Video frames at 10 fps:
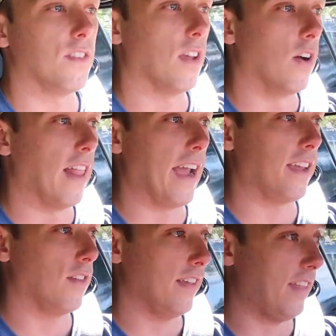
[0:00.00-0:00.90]
So
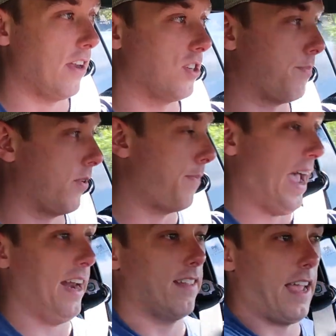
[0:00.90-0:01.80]
like, you think they should put
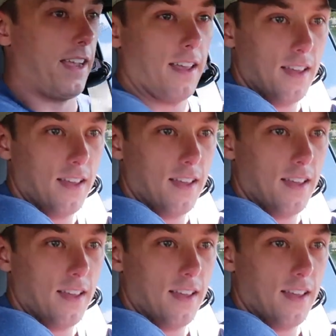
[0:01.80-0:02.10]
padding, like